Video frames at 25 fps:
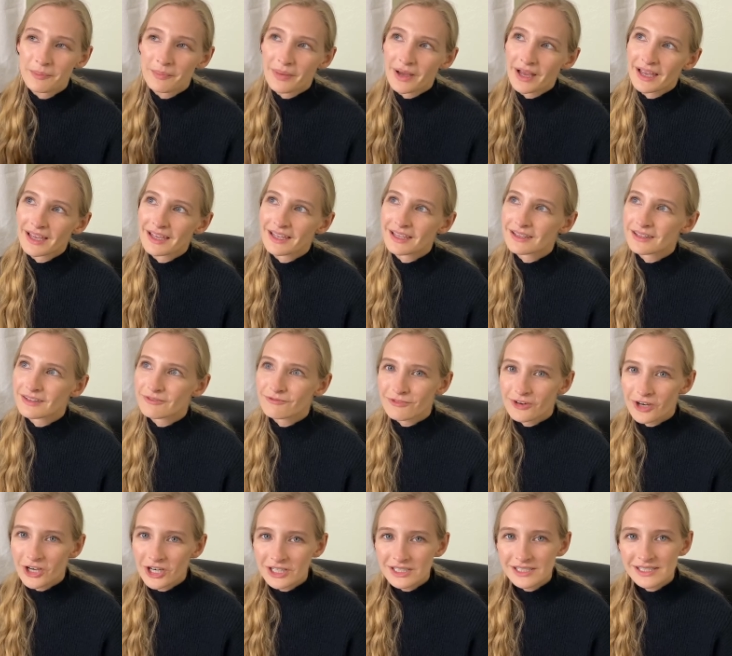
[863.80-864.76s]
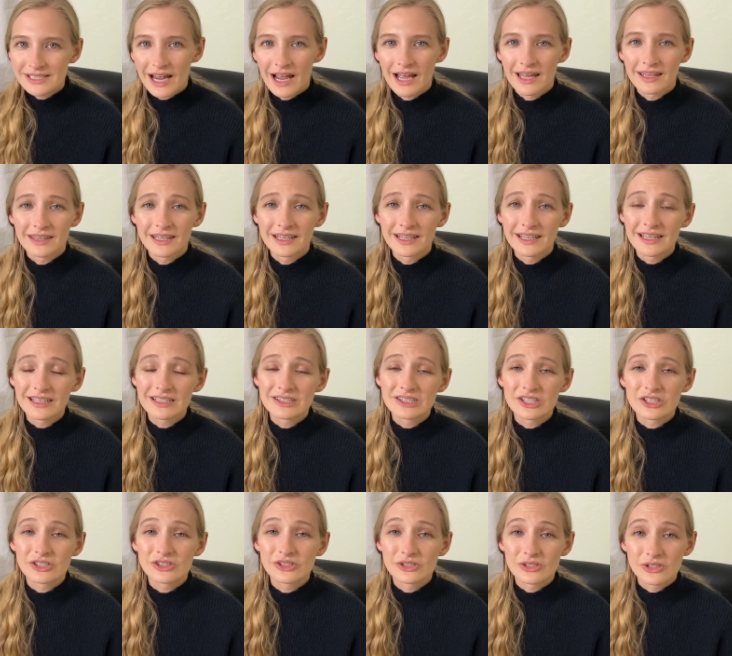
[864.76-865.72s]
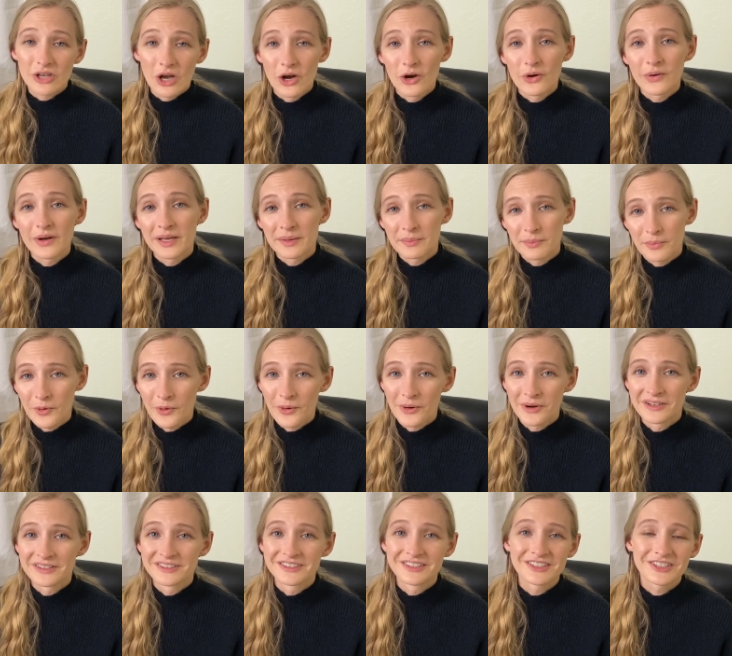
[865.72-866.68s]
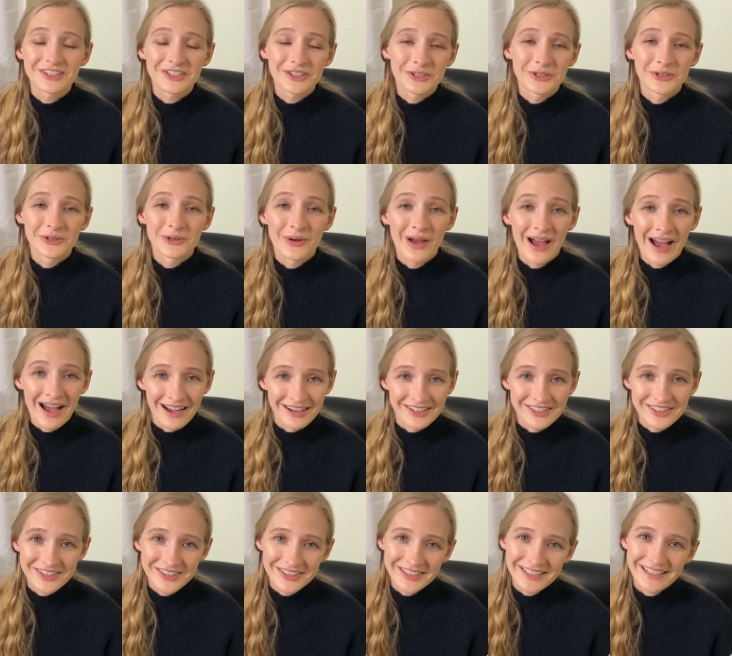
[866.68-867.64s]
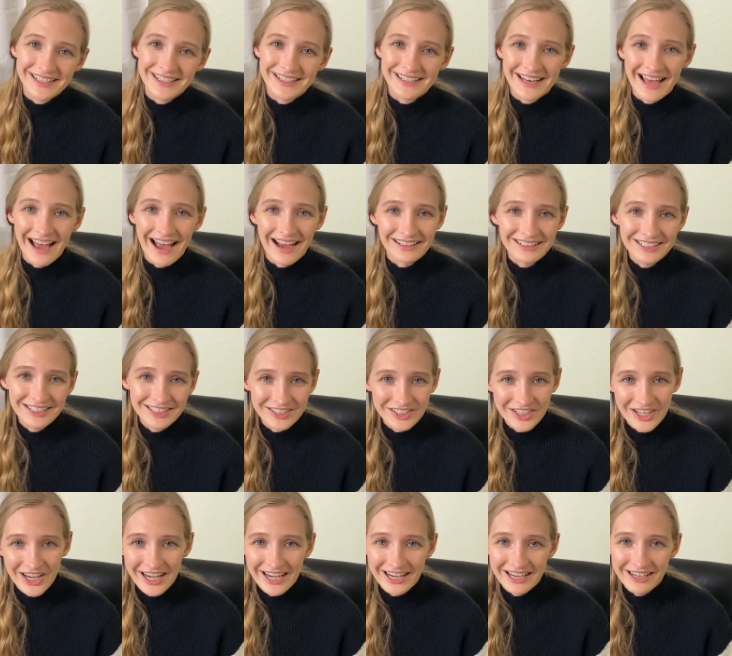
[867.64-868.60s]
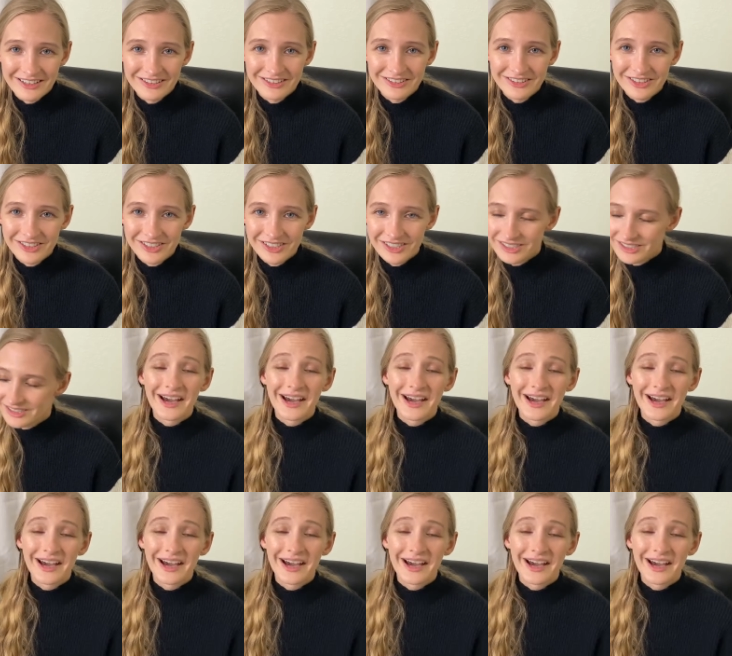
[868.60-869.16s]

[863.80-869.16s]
But first, I think it's so important to actually enact change.